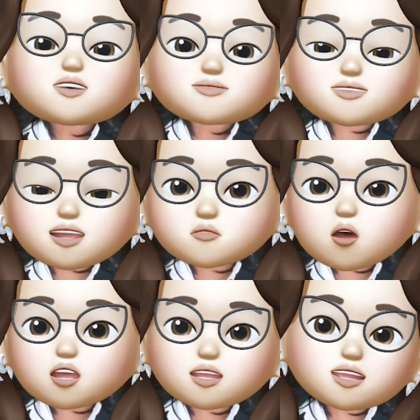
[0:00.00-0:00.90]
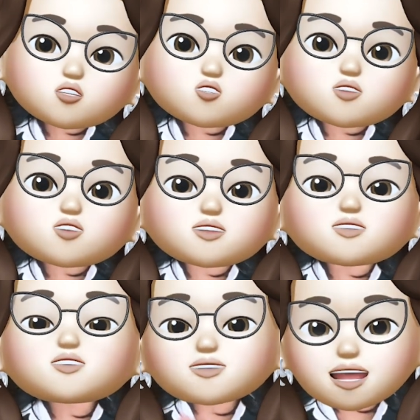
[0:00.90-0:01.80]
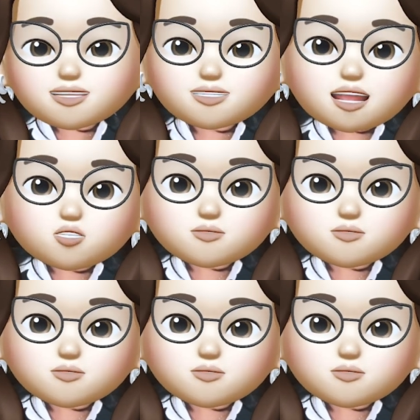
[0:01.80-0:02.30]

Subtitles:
the same model can generate the text as